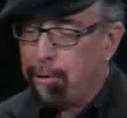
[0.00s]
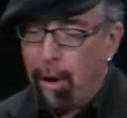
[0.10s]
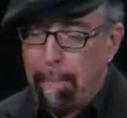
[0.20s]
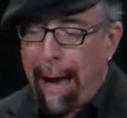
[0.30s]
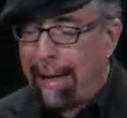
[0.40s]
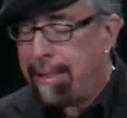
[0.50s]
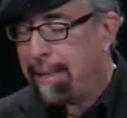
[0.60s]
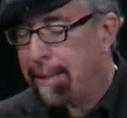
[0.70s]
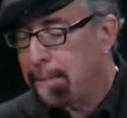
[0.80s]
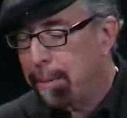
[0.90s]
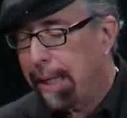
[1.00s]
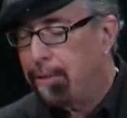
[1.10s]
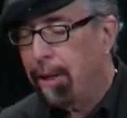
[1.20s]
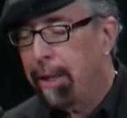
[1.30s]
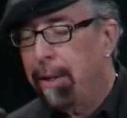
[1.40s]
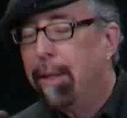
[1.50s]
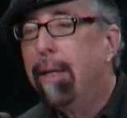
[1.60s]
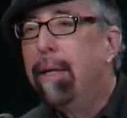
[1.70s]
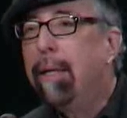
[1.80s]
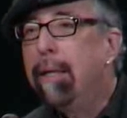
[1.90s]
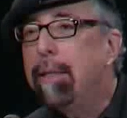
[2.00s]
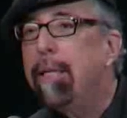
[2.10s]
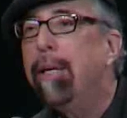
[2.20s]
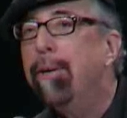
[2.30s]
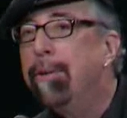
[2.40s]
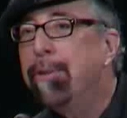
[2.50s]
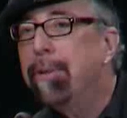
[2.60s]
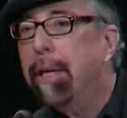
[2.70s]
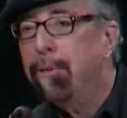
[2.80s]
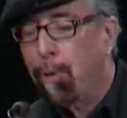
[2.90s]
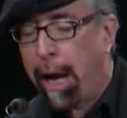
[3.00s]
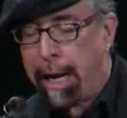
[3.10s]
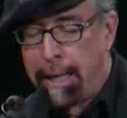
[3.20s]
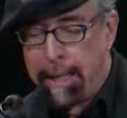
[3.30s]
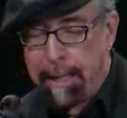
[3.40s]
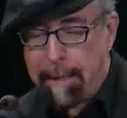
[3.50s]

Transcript: Roy Batty says in Blade Runner, tears in rain.